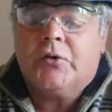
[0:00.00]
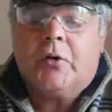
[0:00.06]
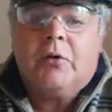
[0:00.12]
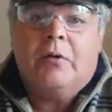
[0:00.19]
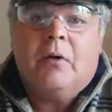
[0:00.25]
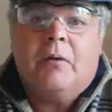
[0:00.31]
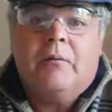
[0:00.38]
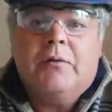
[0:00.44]

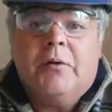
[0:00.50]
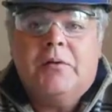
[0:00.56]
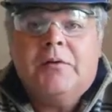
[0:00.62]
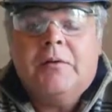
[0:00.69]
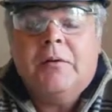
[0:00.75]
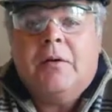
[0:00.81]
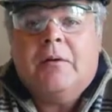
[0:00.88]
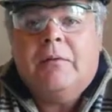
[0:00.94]
started off this
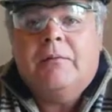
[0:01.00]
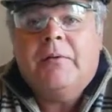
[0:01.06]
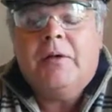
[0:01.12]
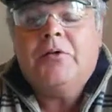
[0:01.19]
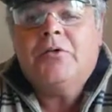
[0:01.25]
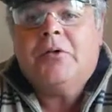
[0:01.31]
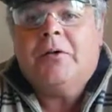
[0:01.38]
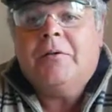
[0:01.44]

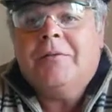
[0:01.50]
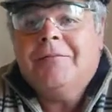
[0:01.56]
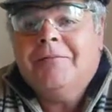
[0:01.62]
venture